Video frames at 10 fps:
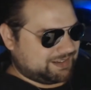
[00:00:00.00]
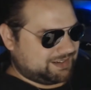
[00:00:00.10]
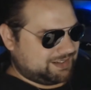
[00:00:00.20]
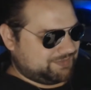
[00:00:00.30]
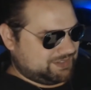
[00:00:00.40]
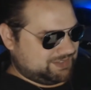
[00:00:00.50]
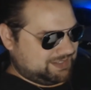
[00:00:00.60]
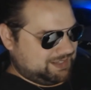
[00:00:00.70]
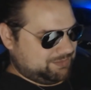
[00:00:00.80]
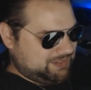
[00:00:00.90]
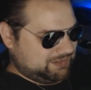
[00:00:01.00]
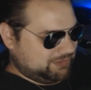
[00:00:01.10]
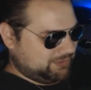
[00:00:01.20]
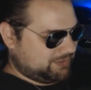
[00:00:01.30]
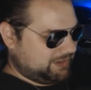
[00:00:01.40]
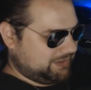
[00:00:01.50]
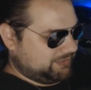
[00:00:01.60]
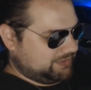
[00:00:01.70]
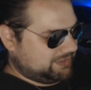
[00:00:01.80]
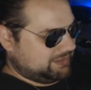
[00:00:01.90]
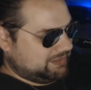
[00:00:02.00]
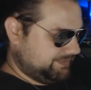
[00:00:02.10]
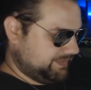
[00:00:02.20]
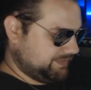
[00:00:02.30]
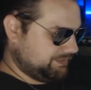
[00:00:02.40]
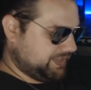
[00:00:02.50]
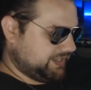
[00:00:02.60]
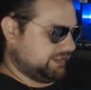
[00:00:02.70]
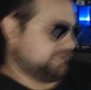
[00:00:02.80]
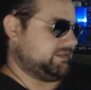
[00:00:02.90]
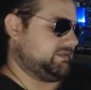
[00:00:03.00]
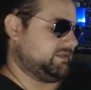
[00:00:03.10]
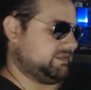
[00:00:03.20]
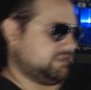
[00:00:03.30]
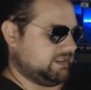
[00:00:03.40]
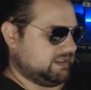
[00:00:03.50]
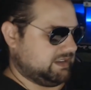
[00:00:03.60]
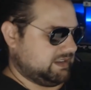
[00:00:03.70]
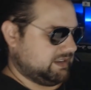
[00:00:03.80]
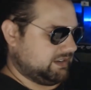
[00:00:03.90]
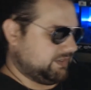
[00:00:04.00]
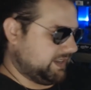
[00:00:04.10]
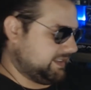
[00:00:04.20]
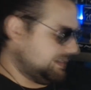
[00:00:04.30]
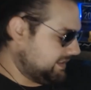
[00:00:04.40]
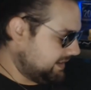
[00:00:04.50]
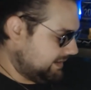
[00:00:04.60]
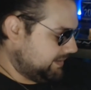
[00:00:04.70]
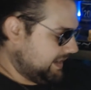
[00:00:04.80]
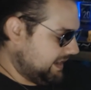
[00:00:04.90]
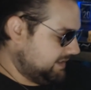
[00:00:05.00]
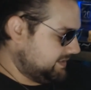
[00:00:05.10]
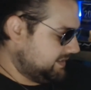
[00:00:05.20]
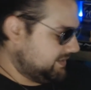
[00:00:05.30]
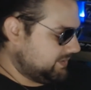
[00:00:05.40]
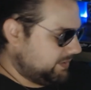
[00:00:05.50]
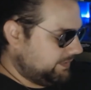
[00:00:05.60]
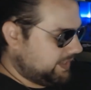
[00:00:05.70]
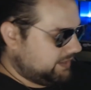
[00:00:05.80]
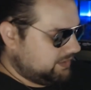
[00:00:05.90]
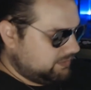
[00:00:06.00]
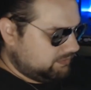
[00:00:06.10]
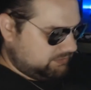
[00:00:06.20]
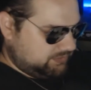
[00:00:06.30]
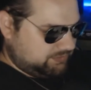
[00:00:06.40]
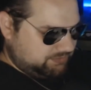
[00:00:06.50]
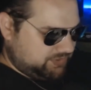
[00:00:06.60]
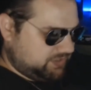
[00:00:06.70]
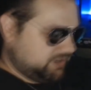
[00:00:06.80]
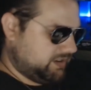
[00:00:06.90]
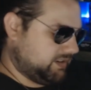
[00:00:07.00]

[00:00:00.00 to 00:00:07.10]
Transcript: I'd even just keep it on the Loot Crate one. But Do I think that adds any sort of value? Sure.